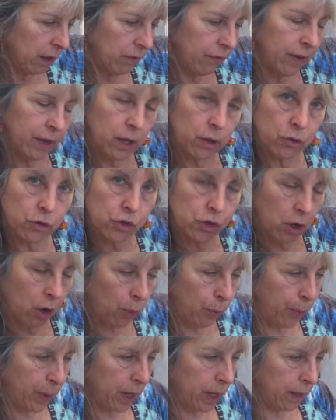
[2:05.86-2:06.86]
If I use
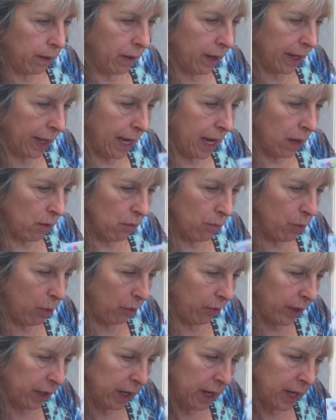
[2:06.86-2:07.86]
Sharpie, I can't
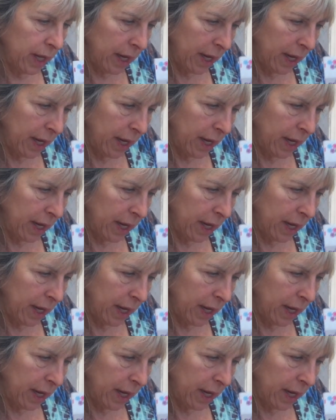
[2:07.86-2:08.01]
remove it.